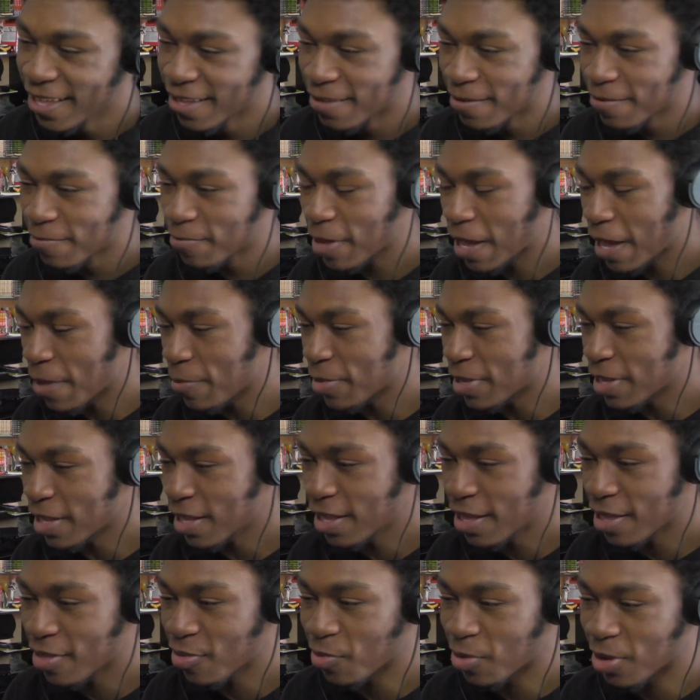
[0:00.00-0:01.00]
But I mean,
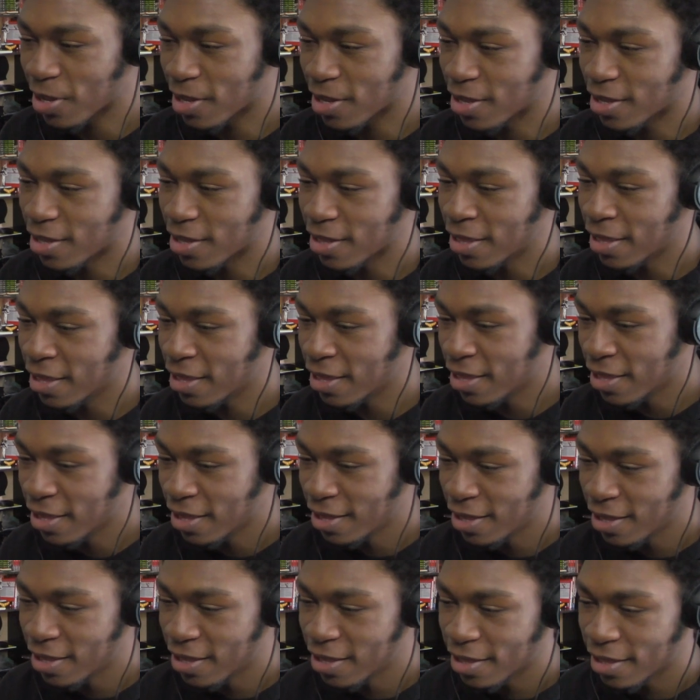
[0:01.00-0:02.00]
it is what it is.
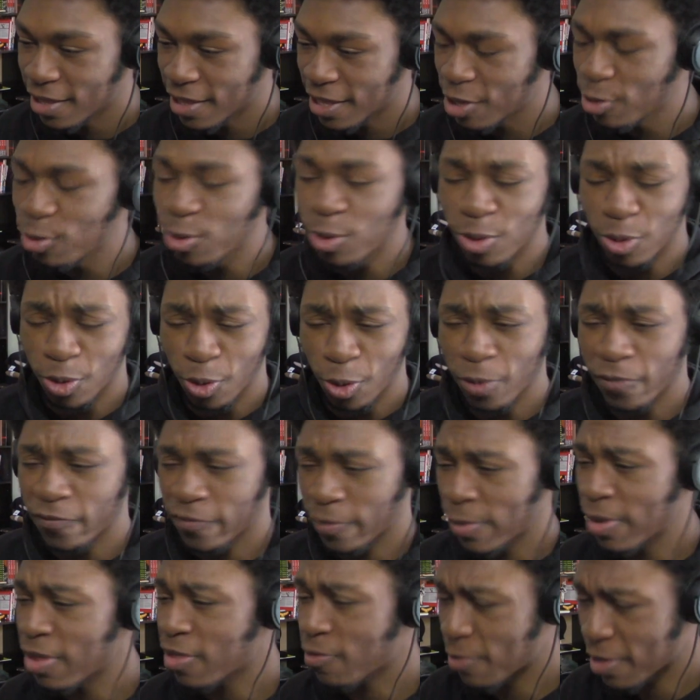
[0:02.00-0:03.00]
He will learn
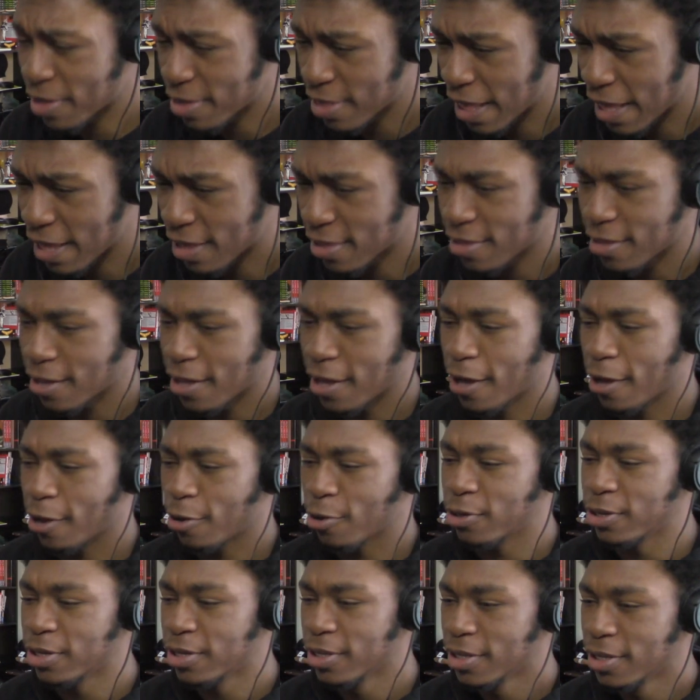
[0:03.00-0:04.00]
from his mistakes
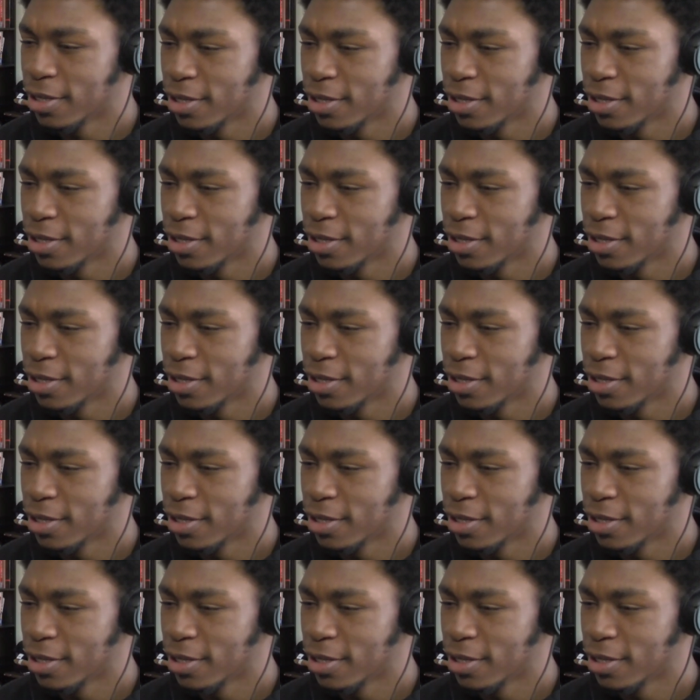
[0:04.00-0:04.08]
now.